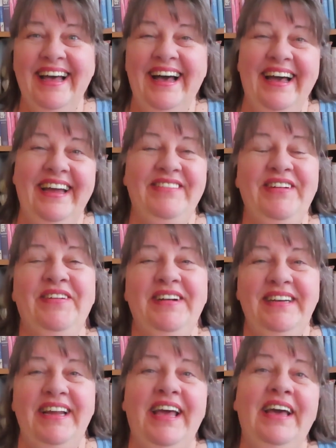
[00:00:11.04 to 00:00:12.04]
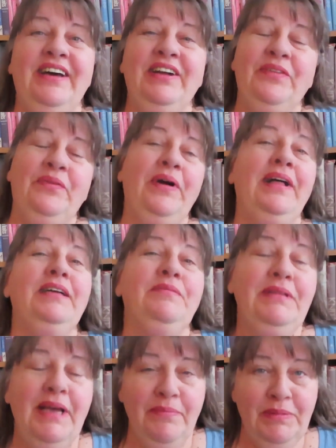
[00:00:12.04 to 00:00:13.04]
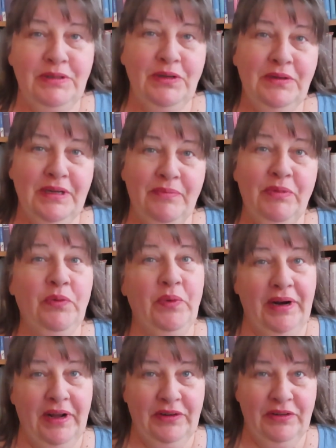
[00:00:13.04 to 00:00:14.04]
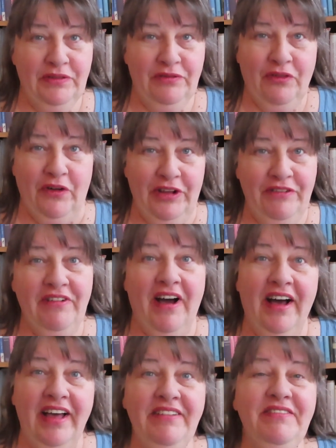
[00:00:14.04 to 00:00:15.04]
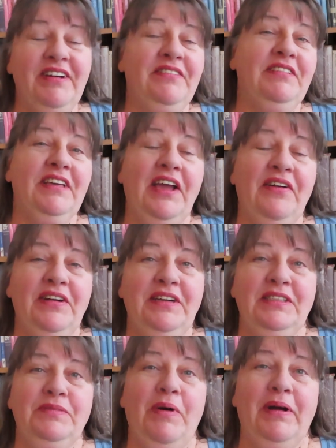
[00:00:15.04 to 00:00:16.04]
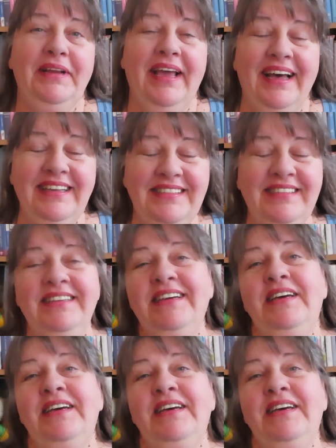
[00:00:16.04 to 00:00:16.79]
Hi everyone, and welcome to episode number 145 of the Karen Knits podcast.